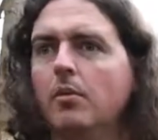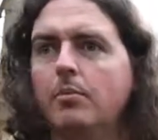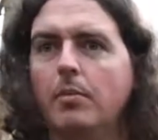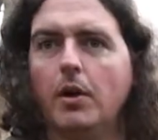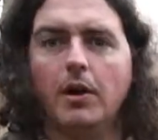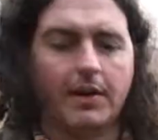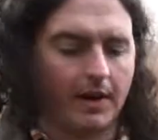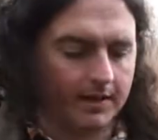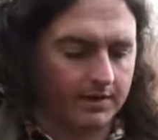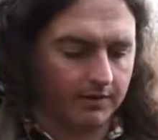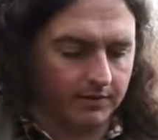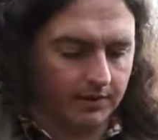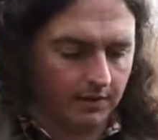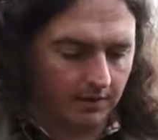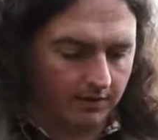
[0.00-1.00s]
Bird
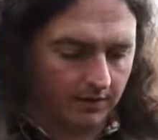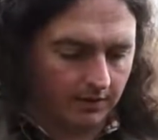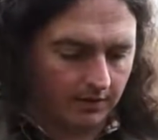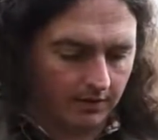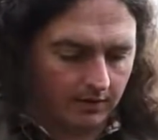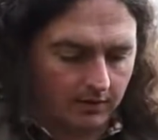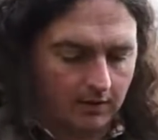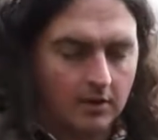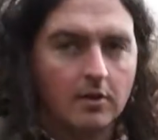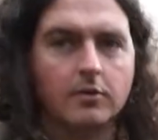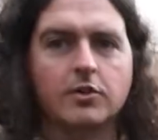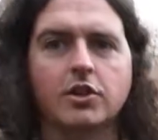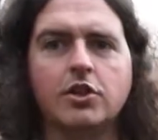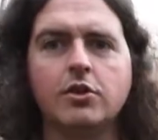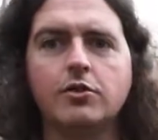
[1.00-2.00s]
activity over there.
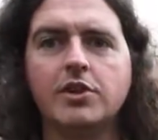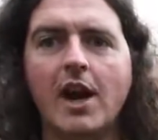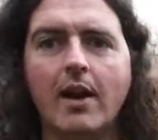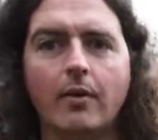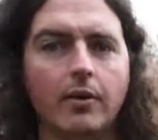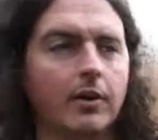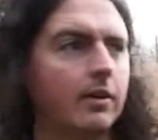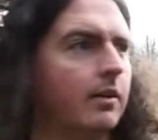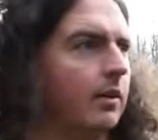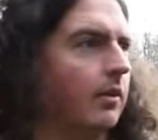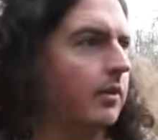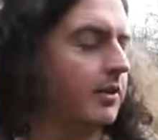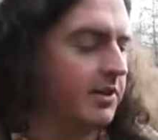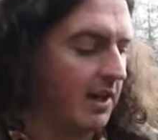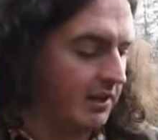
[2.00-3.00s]
There's a huge heron
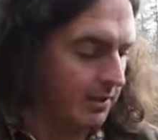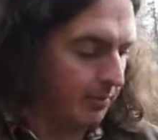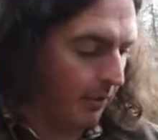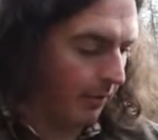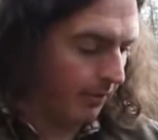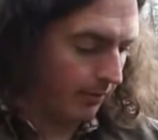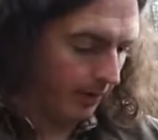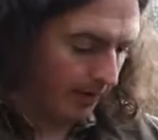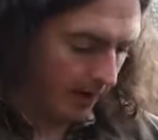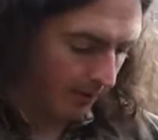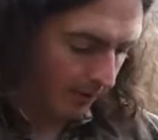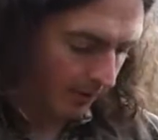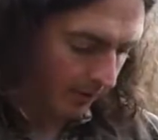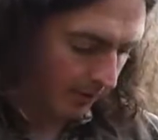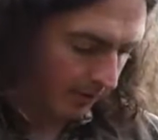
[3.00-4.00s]
on the tench pond when I come
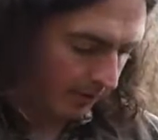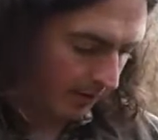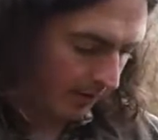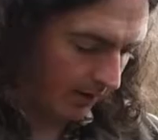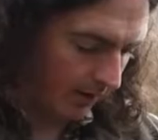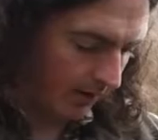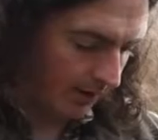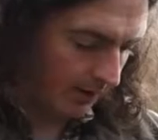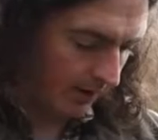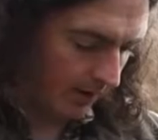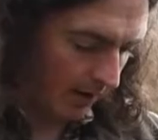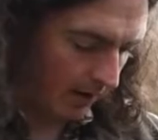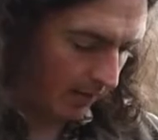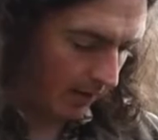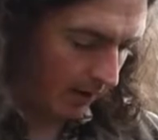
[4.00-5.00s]
in onto the into the
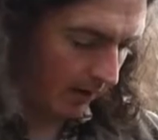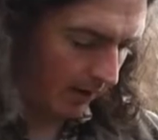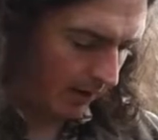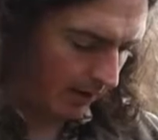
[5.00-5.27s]
car park.